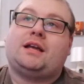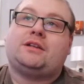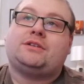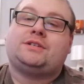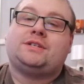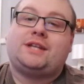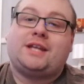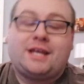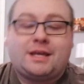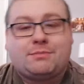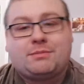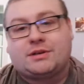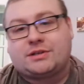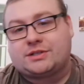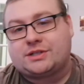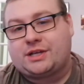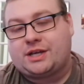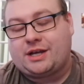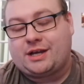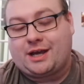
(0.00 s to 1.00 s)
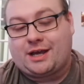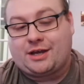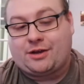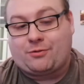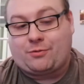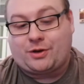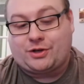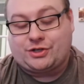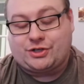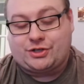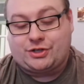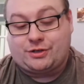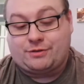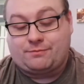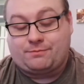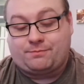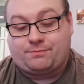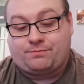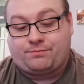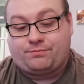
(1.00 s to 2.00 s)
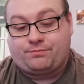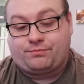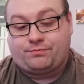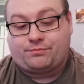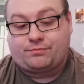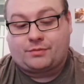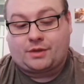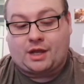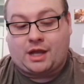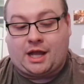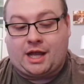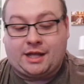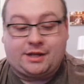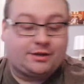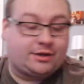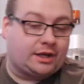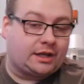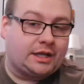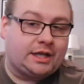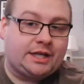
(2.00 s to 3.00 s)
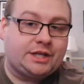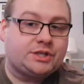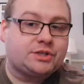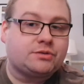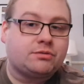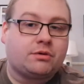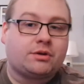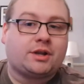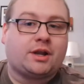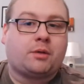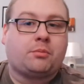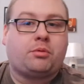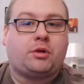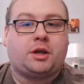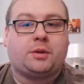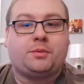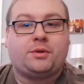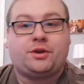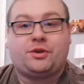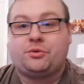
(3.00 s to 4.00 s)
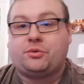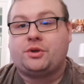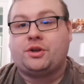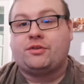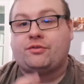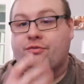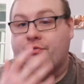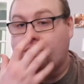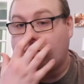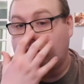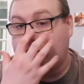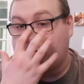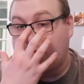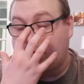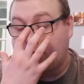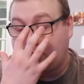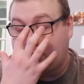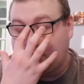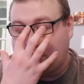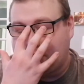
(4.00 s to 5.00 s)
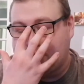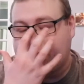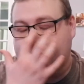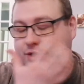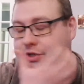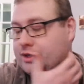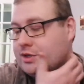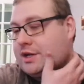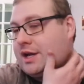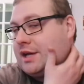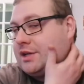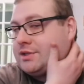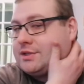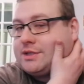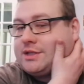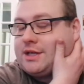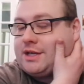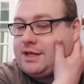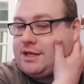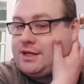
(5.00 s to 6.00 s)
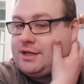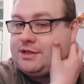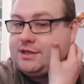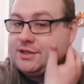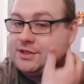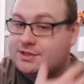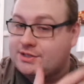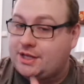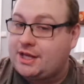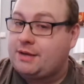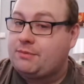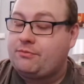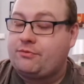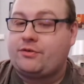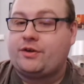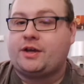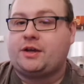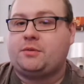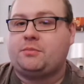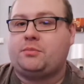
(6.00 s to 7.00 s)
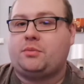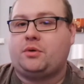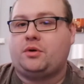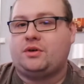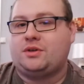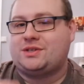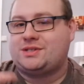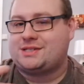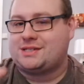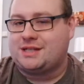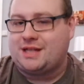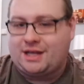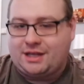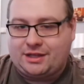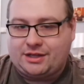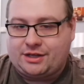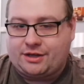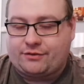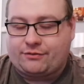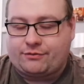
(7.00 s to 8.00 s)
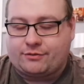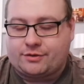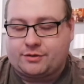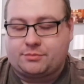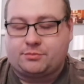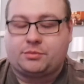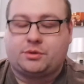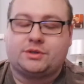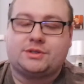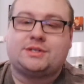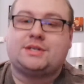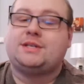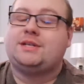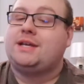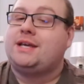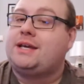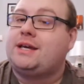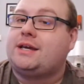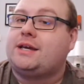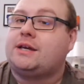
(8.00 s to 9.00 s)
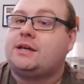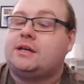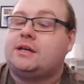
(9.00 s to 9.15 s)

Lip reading: today I'm asking a question, and later on I'll probably be doing a follow-up question asking the same thing but slightly different. But today